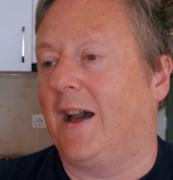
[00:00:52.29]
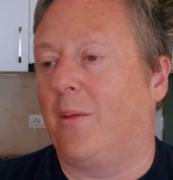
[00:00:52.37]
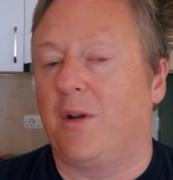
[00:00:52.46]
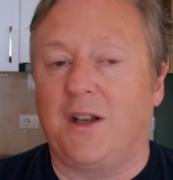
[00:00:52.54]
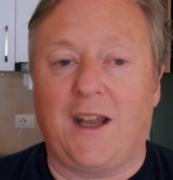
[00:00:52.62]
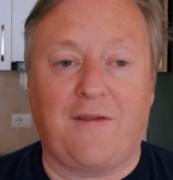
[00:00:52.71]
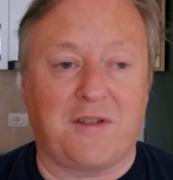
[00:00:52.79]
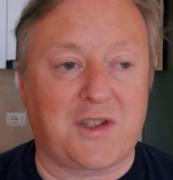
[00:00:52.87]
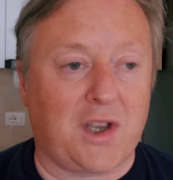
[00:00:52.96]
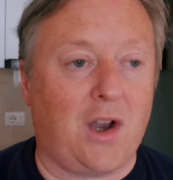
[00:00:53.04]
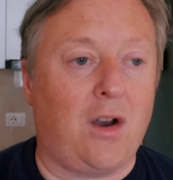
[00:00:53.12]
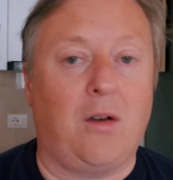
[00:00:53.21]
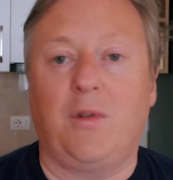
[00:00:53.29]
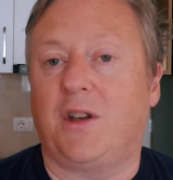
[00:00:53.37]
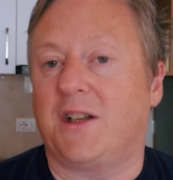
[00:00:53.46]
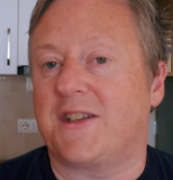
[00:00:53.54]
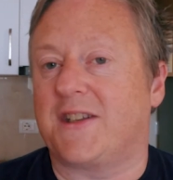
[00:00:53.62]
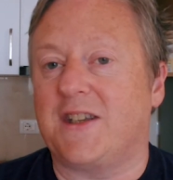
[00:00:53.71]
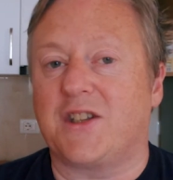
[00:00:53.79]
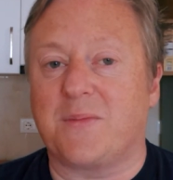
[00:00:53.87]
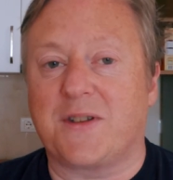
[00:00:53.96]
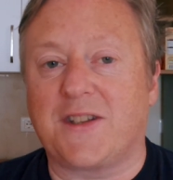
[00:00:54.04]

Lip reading: And we're going to have a tour, we're going to see some